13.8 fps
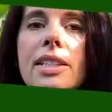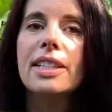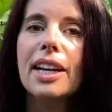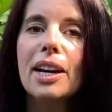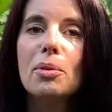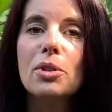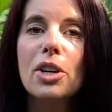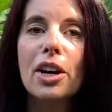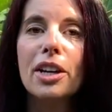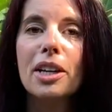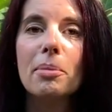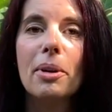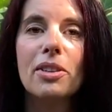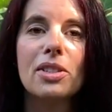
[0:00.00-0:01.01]
Today we're
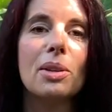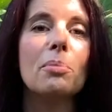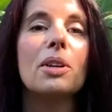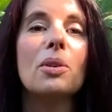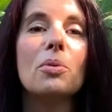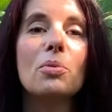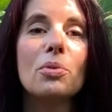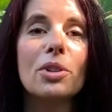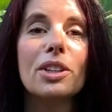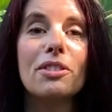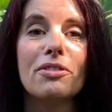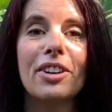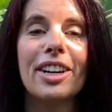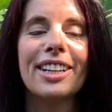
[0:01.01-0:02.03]
talking about something really
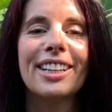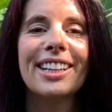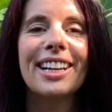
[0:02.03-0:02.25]
fun,